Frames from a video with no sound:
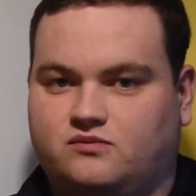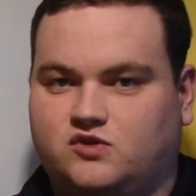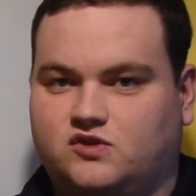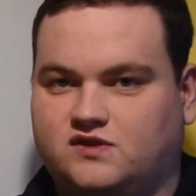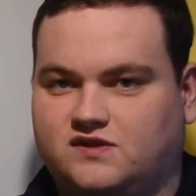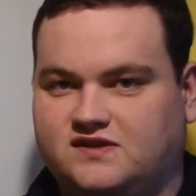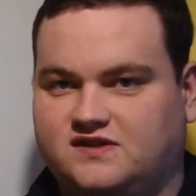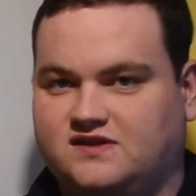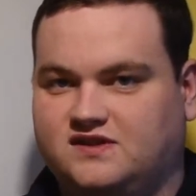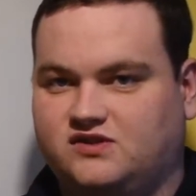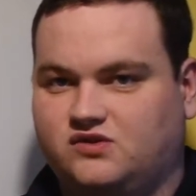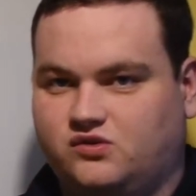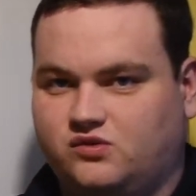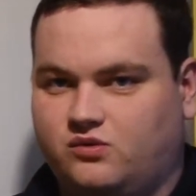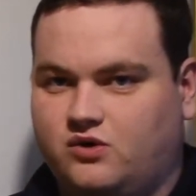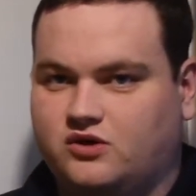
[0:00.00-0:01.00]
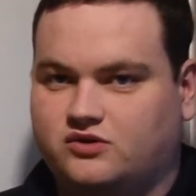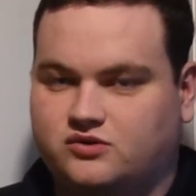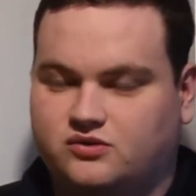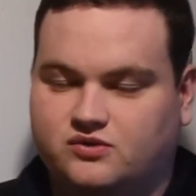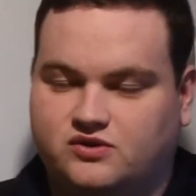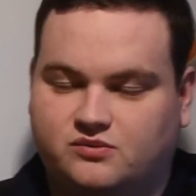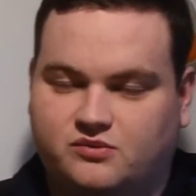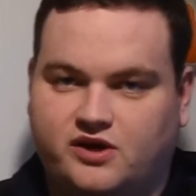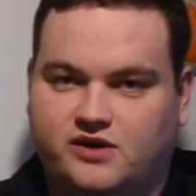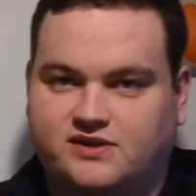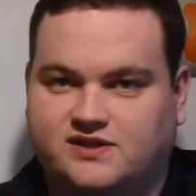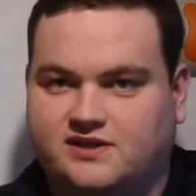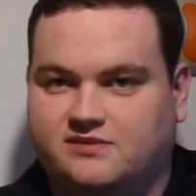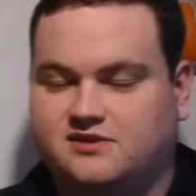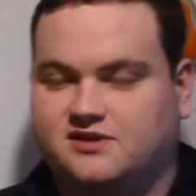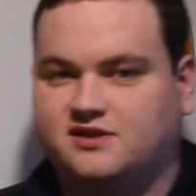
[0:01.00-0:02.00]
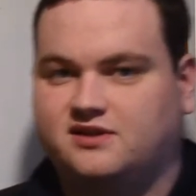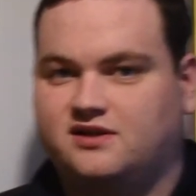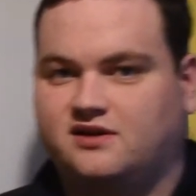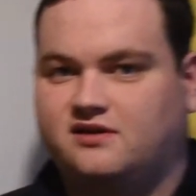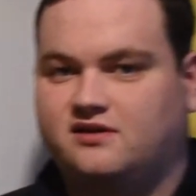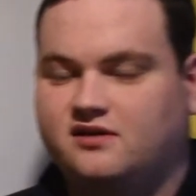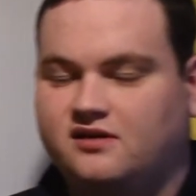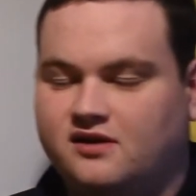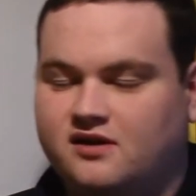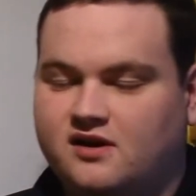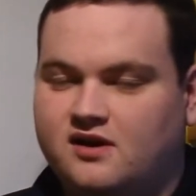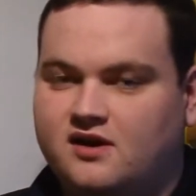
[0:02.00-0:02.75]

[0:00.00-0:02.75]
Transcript: just because it's easier to walk through some concepts like that.